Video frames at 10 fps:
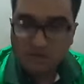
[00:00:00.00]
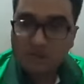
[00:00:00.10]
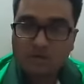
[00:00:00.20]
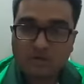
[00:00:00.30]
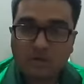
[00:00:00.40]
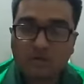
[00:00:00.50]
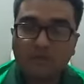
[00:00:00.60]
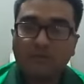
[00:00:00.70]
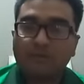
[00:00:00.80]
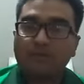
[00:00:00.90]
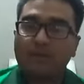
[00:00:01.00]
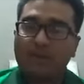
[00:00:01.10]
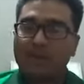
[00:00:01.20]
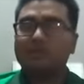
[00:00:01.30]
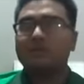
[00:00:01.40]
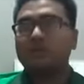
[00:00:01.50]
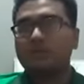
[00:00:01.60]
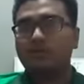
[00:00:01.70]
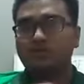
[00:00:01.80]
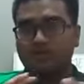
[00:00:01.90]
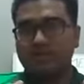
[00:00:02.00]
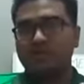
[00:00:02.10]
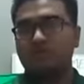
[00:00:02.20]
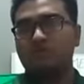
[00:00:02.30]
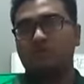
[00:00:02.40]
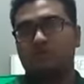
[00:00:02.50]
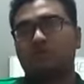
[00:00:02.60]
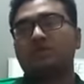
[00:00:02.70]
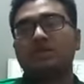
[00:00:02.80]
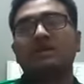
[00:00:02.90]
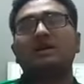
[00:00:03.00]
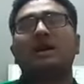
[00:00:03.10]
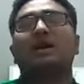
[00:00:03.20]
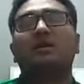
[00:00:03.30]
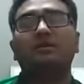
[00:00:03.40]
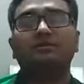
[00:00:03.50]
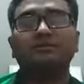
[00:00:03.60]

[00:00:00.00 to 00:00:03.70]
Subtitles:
so and in your textbooks there are